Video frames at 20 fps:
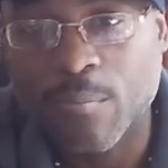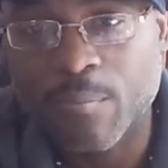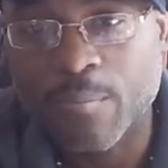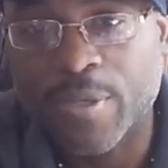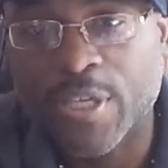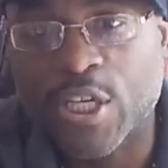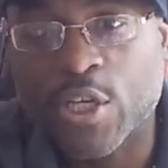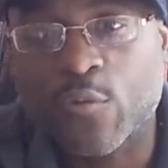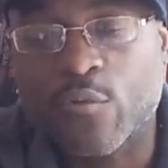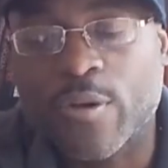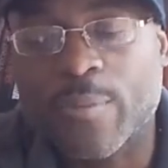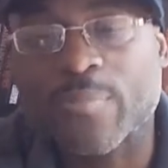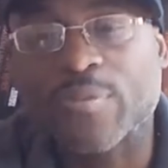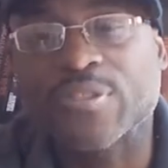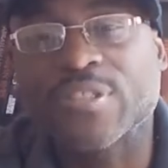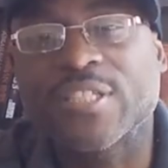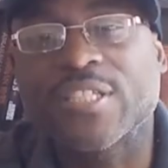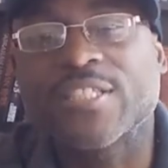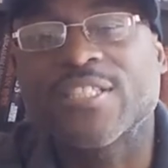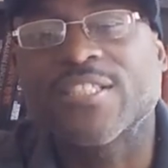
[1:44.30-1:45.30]
being
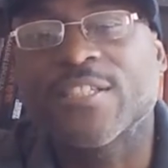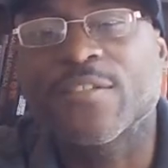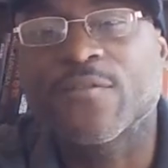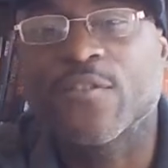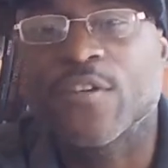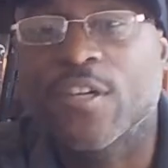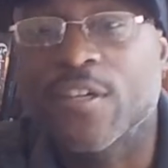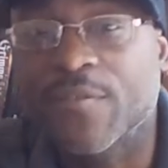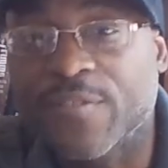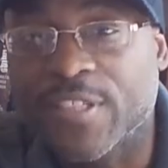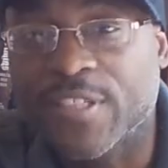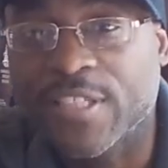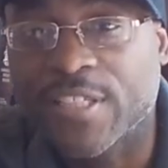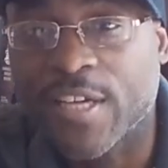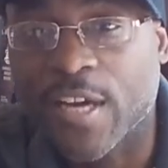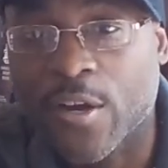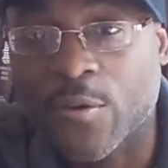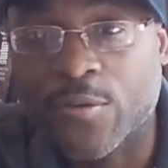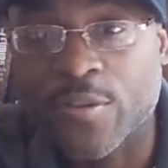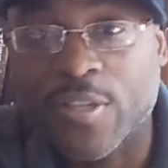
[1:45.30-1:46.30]
representative of the
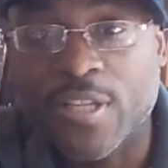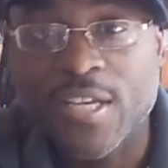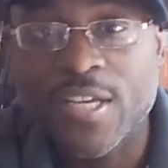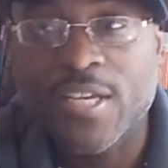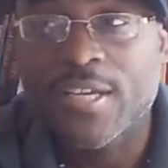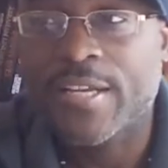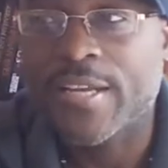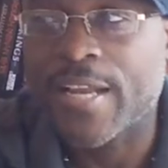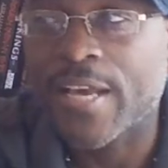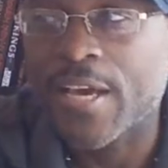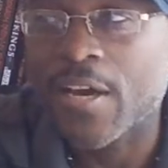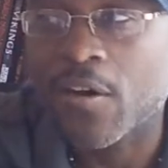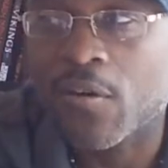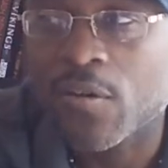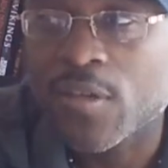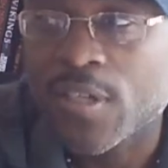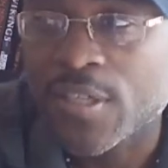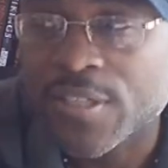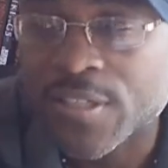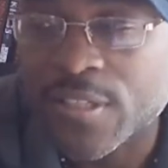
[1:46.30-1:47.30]
earth. Now,
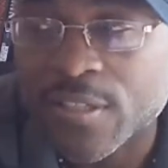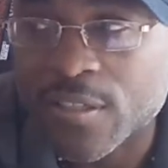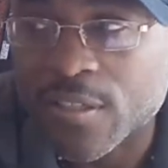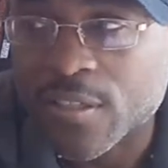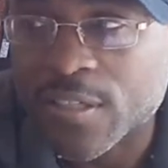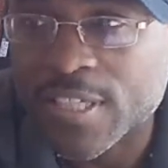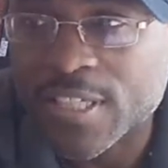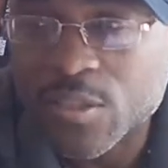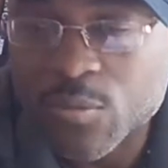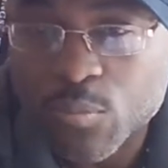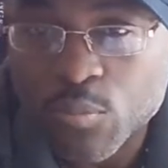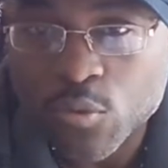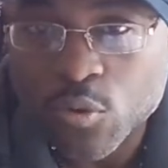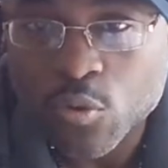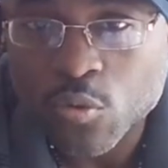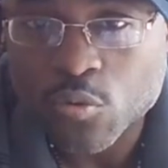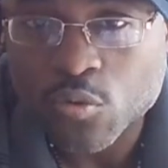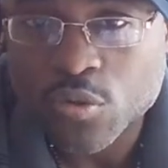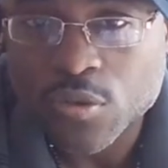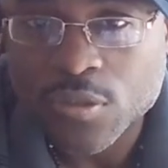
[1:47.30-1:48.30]
the
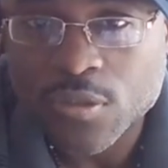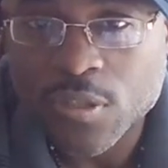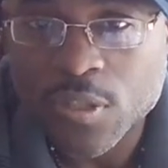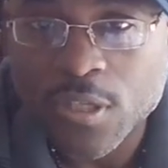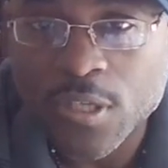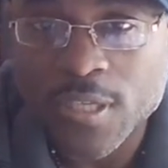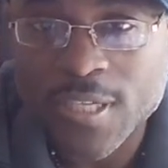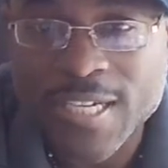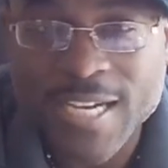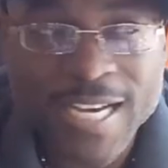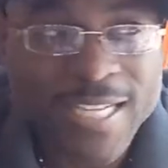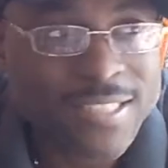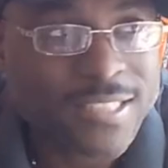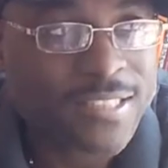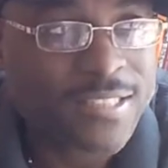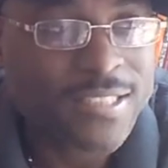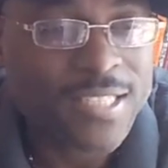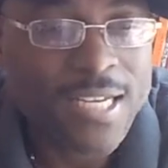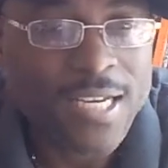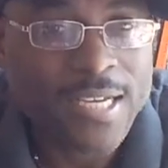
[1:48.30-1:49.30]
Hebrews,
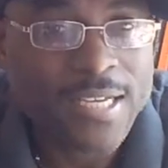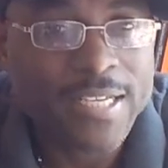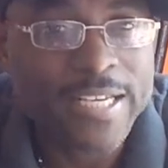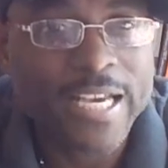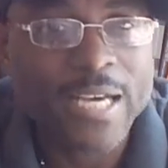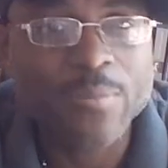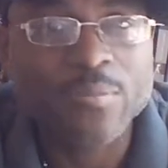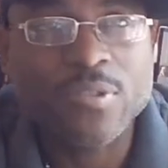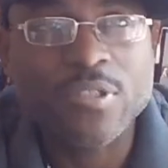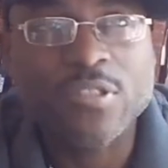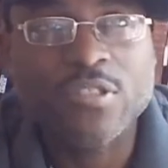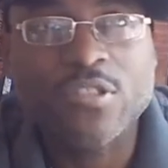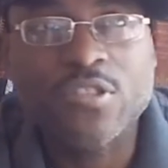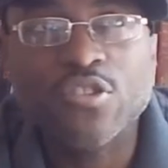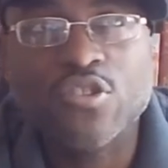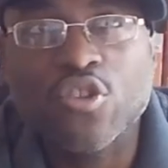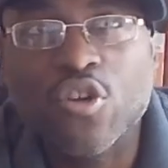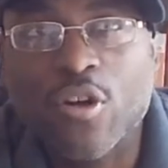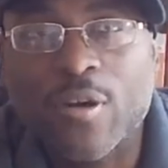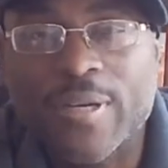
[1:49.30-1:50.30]
Katazai and Captain
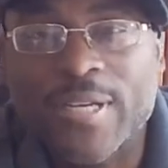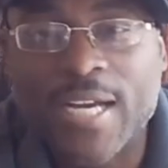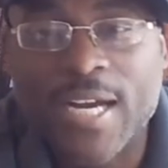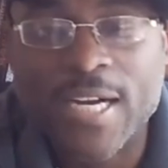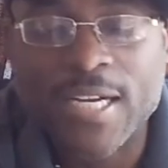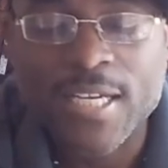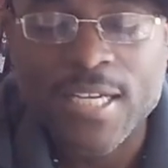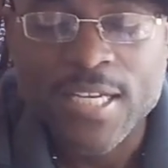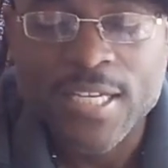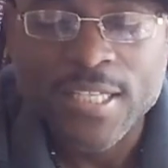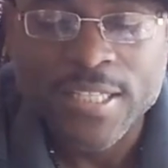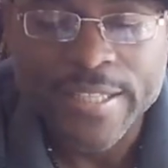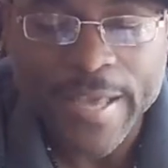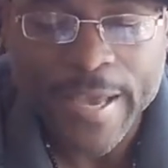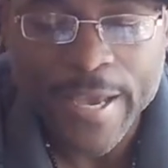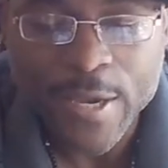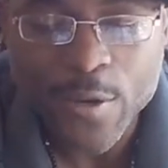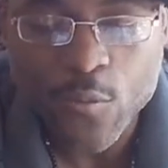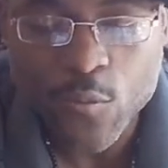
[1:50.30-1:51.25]
Tazaryach, they